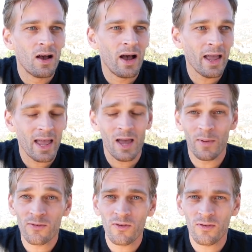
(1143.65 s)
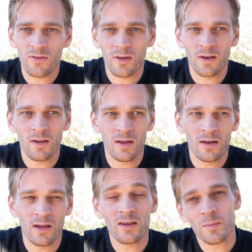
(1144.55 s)
I am interested
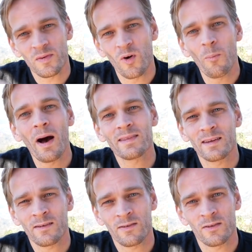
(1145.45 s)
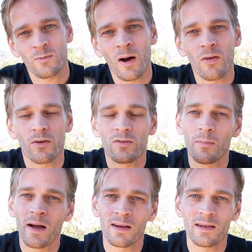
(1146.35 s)
in India before partition as well, though, so
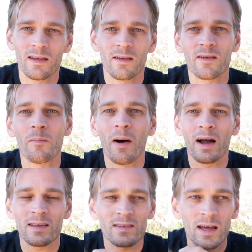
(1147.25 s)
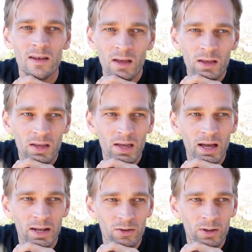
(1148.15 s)
Bangladesh and Pakistan.
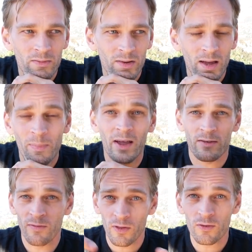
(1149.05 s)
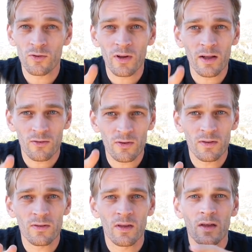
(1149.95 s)
I do have a passion for those 2
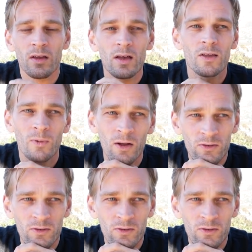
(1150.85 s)
countries as well.